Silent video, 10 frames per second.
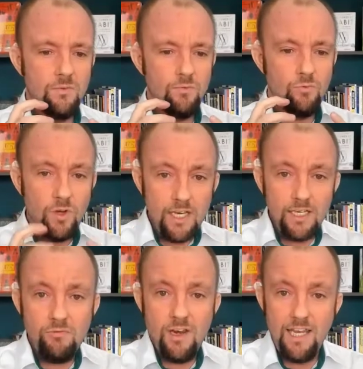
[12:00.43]
really,
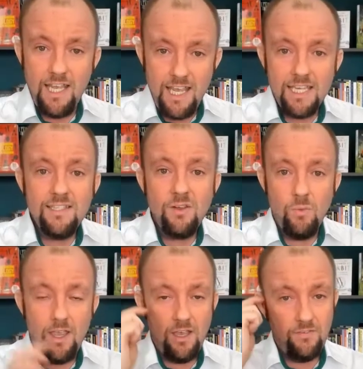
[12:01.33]
really easy
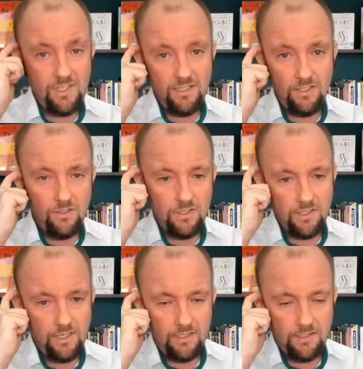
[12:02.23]
way of testing your
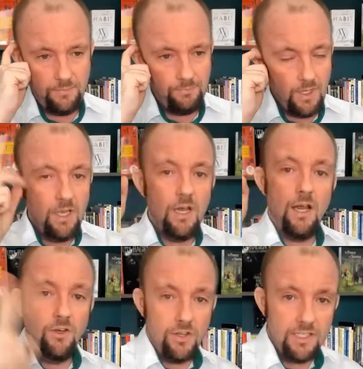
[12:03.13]
designs.
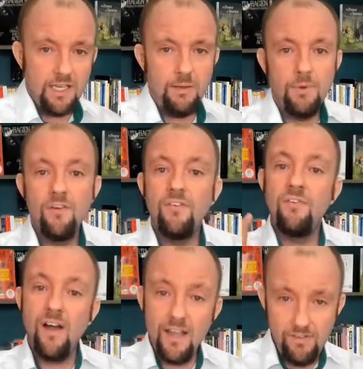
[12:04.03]
Another tip,
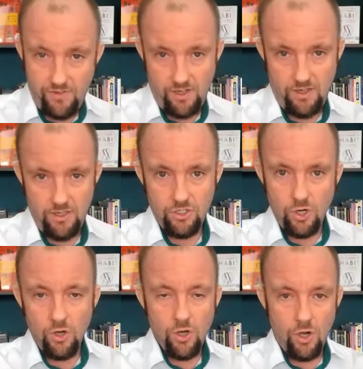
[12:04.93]

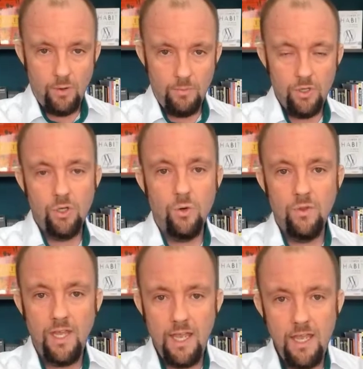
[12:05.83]
Fiverr.com. Go
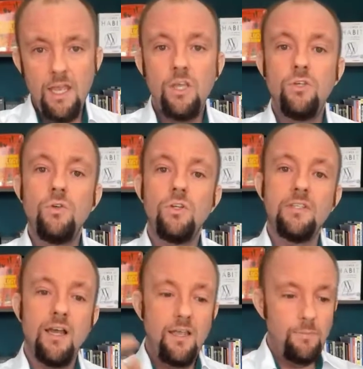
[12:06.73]
there, you can
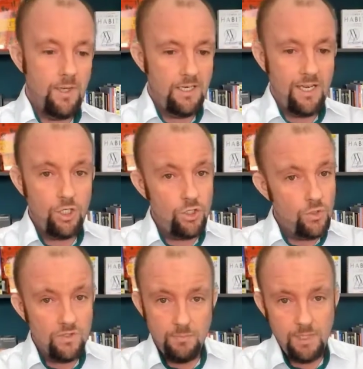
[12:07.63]
type in
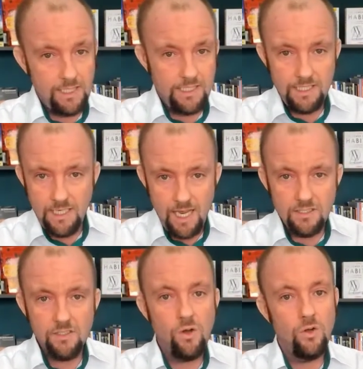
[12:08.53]
usability
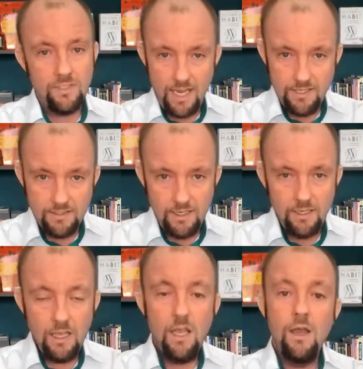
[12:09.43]
test or
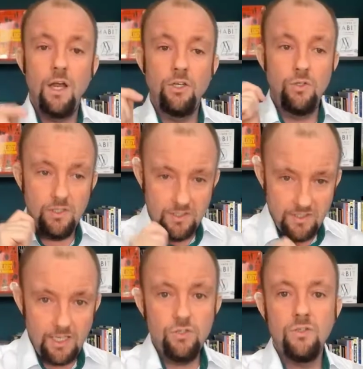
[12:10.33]
testing, and you can
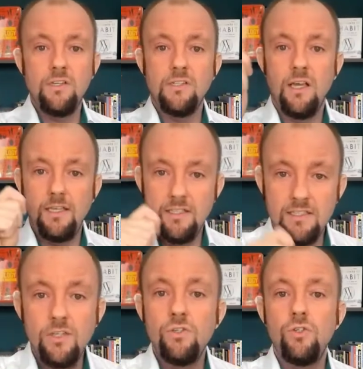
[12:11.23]
send your design,
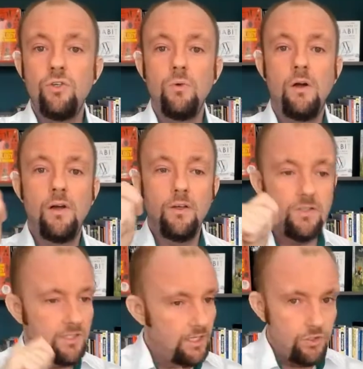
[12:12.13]
send your URL,
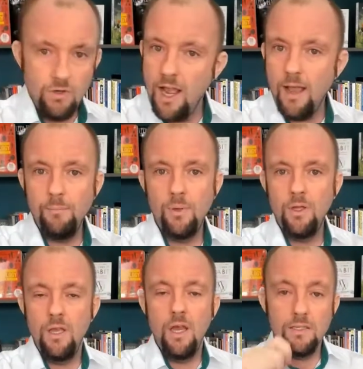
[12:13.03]
send your app,
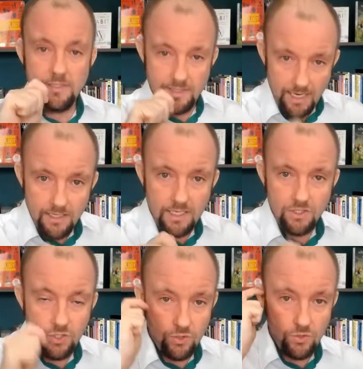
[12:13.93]
send it
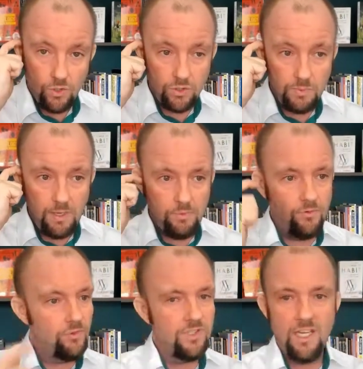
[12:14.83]
to those people
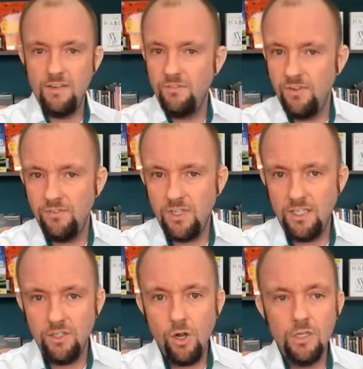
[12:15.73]
for say
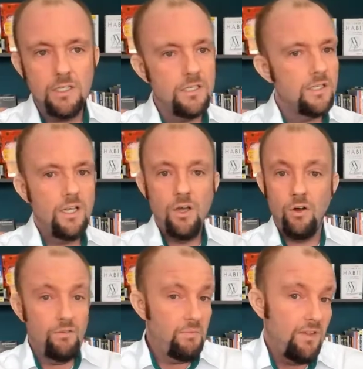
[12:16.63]
$15,
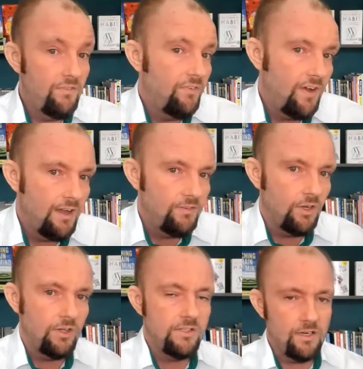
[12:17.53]
even
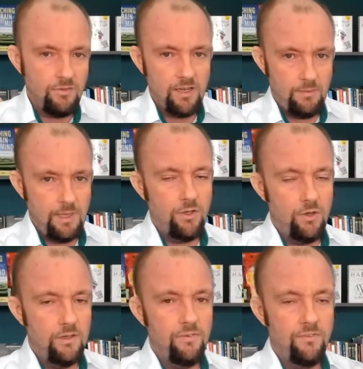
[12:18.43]
$5. I'd recommend
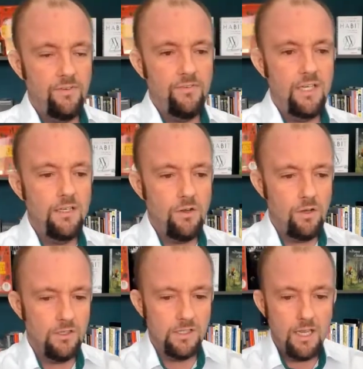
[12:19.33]
going for
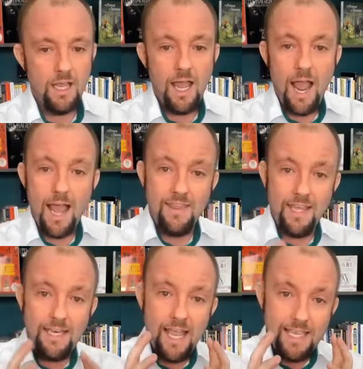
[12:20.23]
$15 and
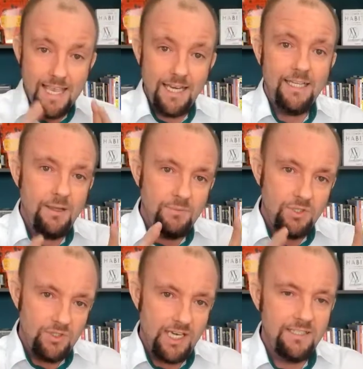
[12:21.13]
then getting them to
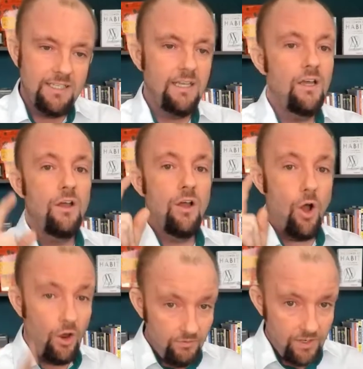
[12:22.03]
test it
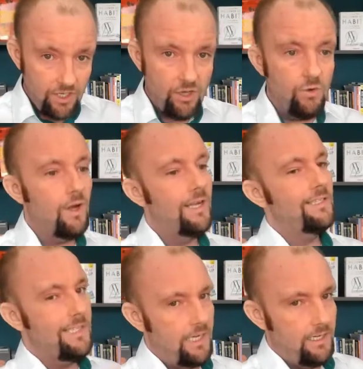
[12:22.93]
on video and
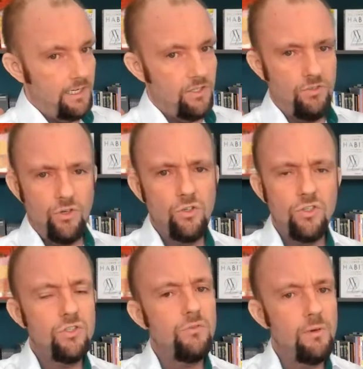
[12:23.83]
sending it to you. Not
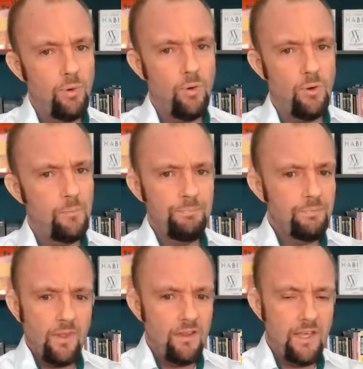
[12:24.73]
just a report,
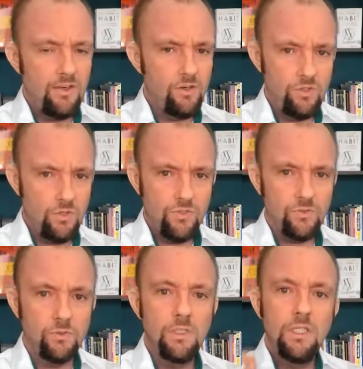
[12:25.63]
they're not
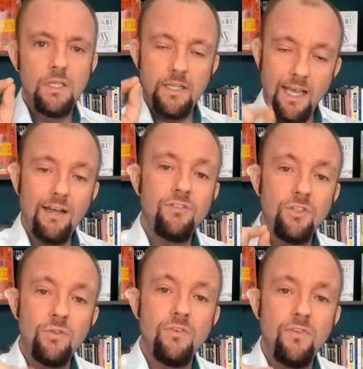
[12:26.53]
useful. They have to
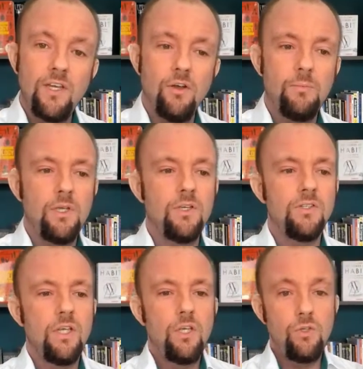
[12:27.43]
do the video
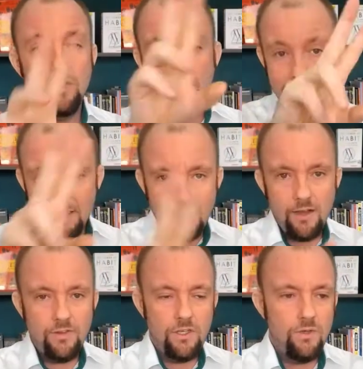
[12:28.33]
because you can see
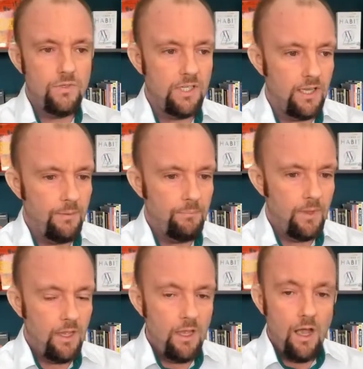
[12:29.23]
how they're using it.
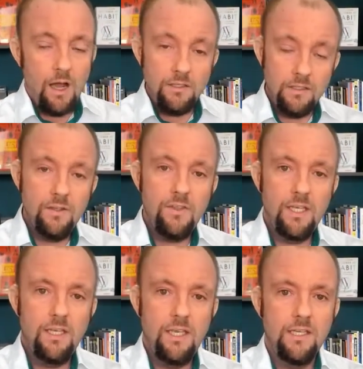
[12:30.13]
Another
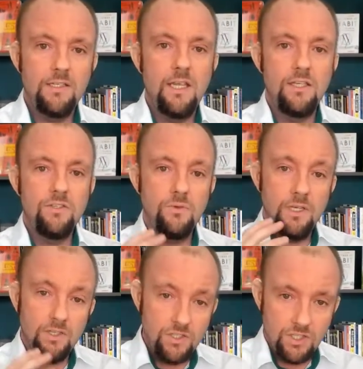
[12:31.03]
thing is
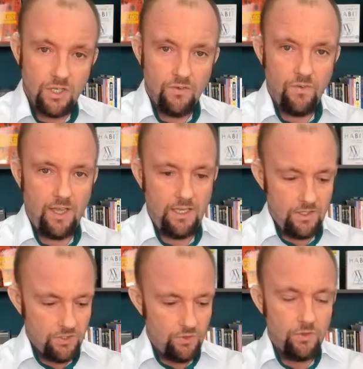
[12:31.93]
doing a survey.
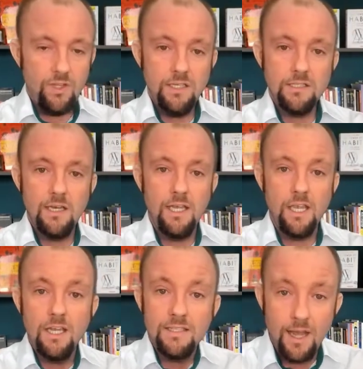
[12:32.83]
So things
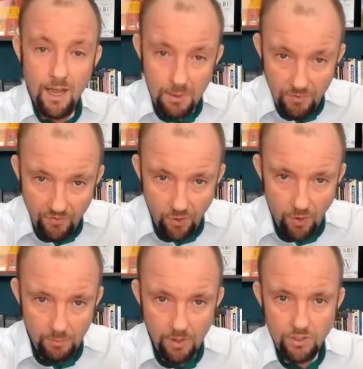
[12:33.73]
like
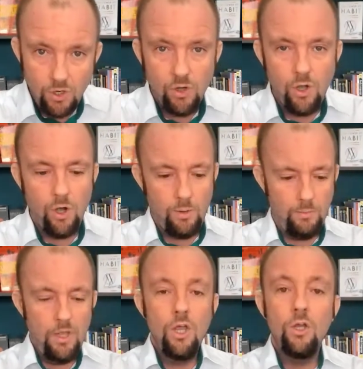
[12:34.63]

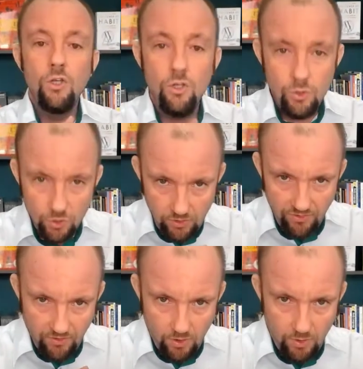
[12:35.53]
typeform.com, Google
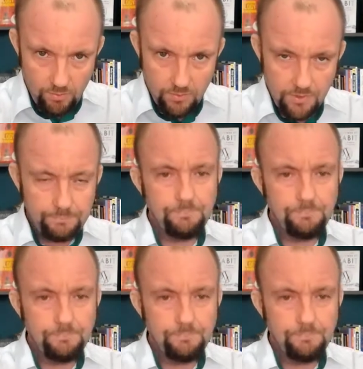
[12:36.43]
Forms.